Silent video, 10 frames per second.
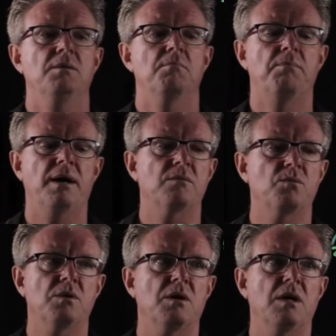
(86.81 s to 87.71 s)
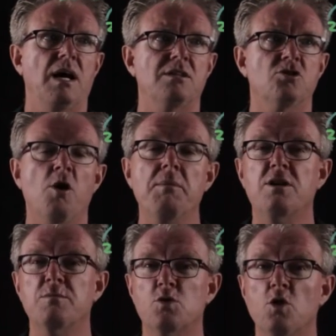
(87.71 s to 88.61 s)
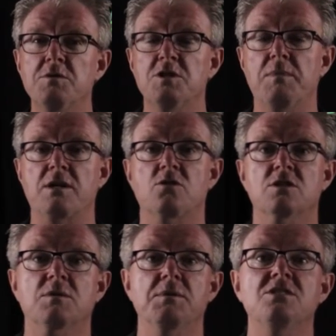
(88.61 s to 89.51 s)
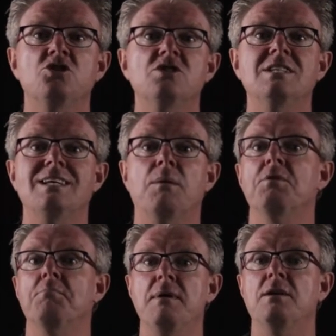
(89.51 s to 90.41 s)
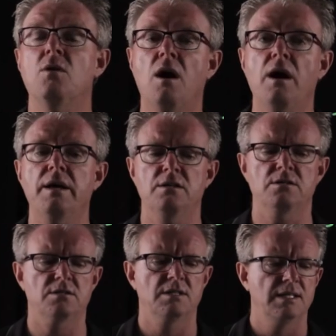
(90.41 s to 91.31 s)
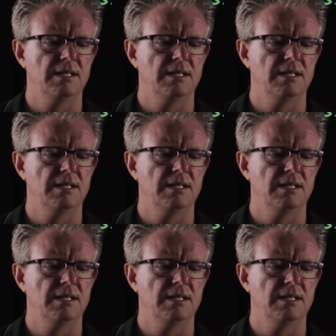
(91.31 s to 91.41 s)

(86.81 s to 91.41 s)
But atomic absorption spectroscopy is usually done with metal ions.